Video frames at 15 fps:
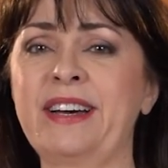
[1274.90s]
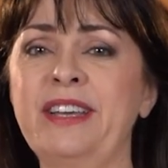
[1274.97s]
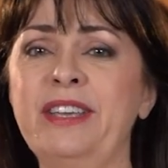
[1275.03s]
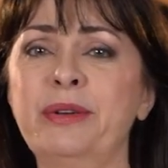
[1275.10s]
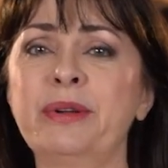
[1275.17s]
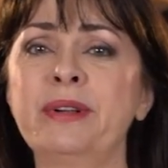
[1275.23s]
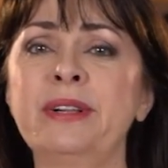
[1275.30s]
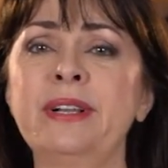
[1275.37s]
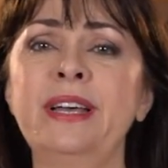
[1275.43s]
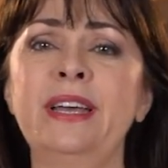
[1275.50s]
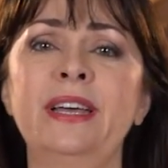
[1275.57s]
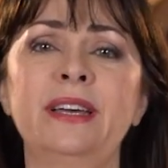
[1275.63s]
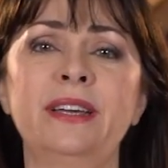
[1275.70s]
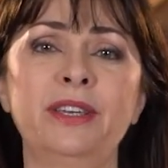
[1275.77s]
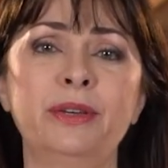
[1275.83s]
You
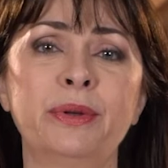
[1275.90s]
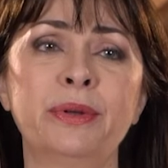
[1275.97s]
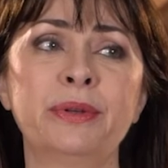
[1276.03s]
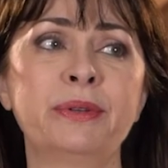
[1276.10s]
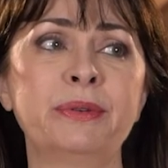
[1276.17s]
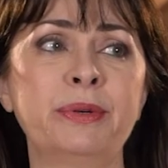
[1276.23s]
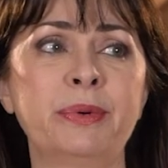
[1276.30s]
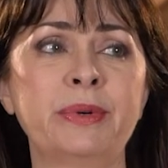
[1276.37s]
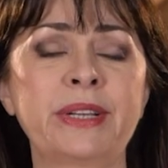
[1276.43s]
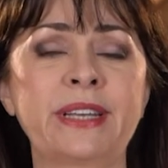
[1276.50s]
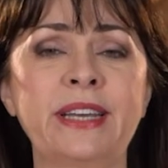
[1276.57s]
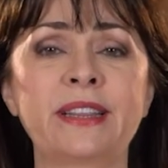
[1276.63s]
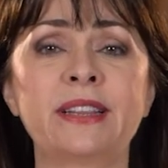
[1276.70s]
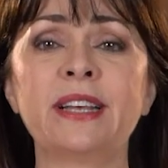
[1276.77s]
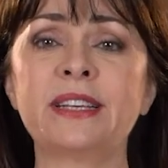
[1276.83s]
will
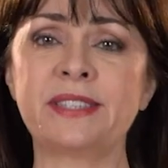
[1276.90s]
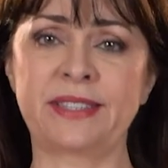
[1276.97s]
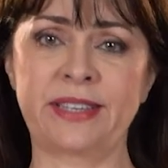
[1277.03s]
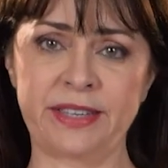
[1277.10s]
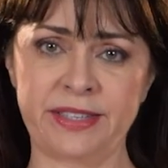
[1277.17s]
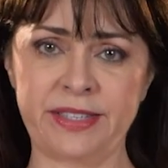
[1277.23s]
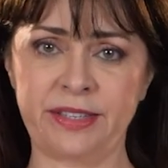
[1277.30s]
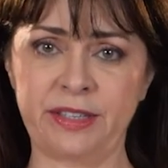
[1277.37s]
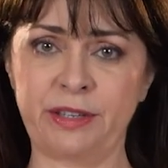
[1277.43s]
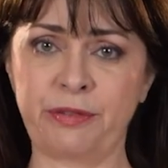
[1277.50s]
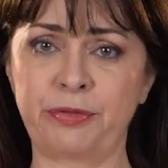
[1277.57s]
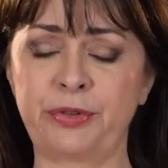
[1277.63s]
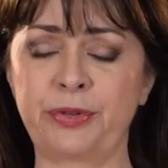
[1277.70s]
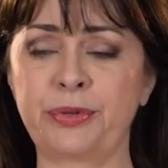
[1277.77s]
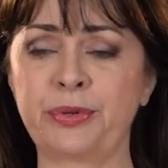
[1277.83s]
get less
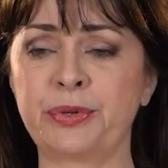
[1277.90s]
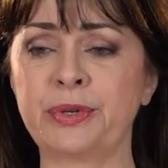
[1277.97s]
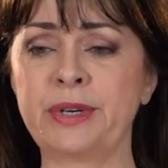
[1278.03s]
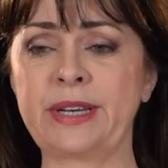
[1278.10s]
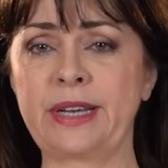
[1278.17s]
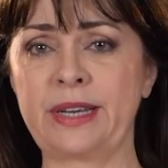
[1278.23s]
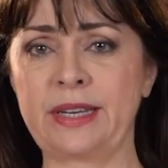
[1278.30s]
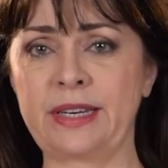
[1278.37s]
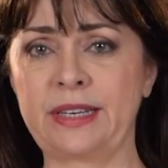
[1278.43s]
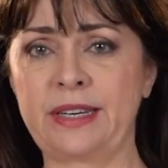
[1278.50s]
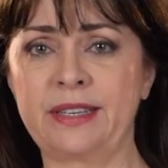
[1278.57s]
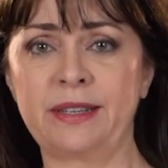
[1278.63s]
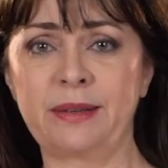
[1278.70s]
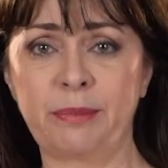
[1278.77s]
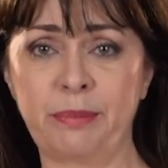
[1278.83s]
sensitive to
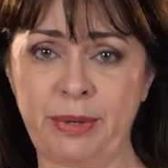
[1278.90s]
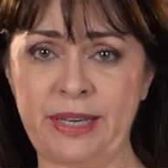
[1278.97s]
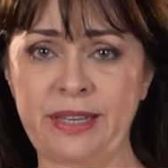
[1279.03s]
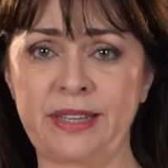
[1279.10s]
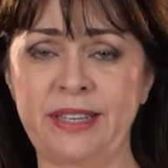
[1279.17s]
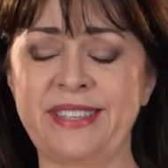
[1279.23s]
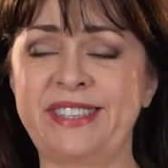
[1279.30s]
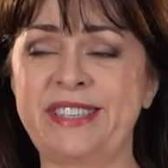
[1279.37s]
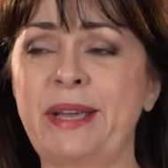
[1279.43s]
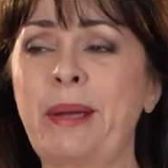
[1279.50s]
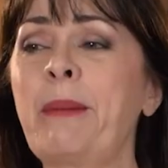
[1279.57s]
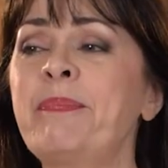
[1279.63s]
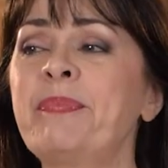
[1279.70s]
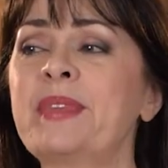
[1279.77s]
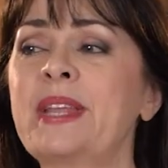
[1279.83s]
being dizzy,
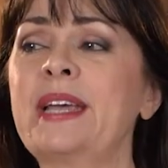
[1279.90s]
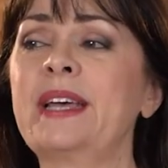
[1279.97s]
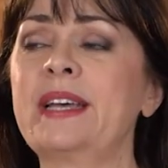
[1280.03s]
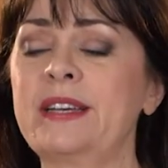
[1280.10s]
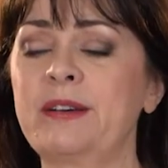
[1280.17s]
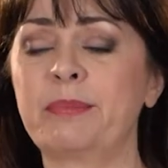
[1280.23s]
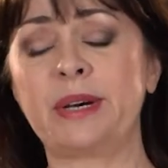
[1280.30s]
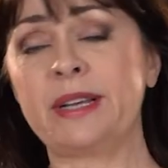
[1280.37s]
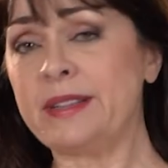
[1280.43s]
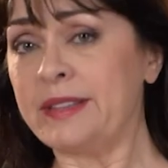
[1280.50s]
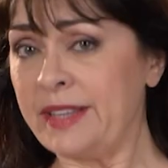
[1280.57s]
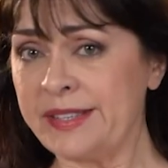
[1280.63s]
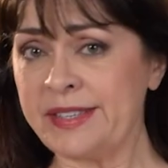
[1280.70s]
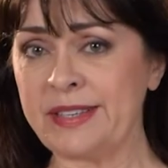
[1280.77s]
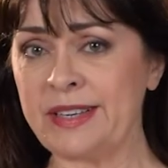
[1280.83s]
but
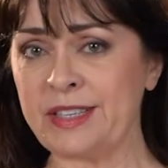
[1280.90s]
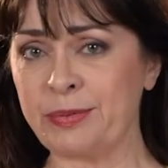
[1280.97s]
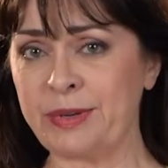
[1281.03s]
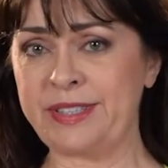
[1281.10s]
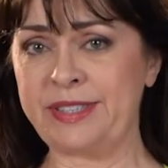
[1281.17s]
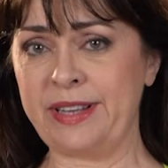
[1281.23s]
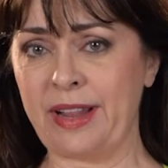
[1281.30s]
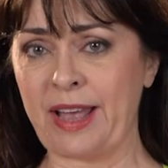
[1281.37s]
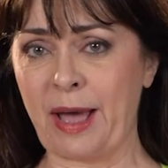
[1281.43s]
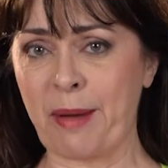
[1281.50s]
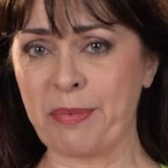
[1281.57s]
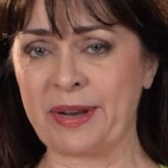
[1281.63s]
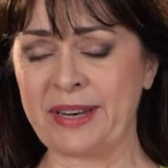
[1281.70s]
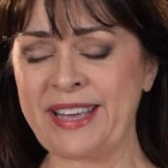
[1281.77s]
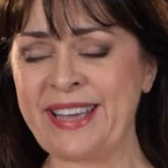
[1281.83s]
dizziness will still
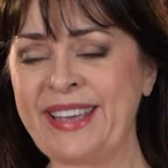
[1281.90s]
happen.